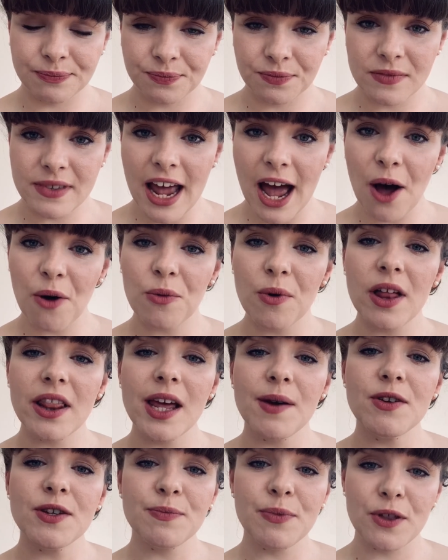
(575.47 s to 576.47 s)
Now, let me
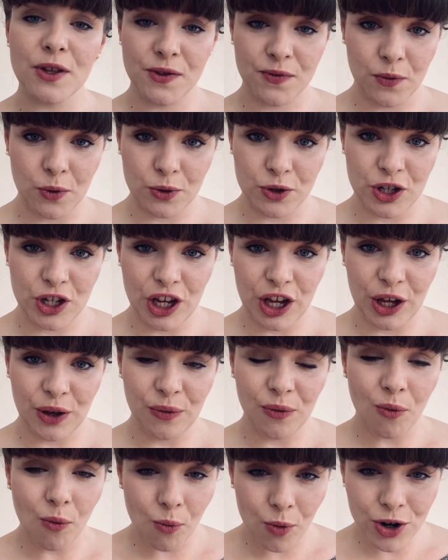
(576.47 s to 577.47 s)
just put this thought to you.
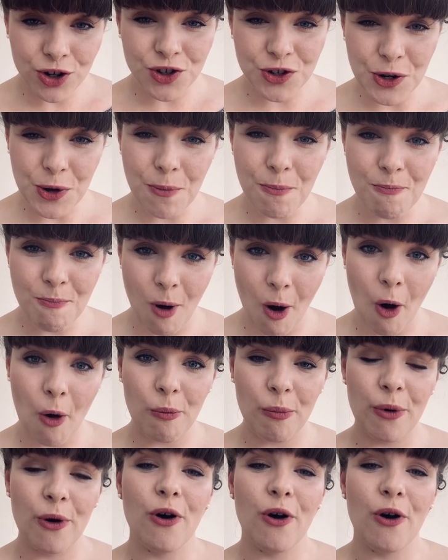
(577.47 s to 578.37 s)
Would you mop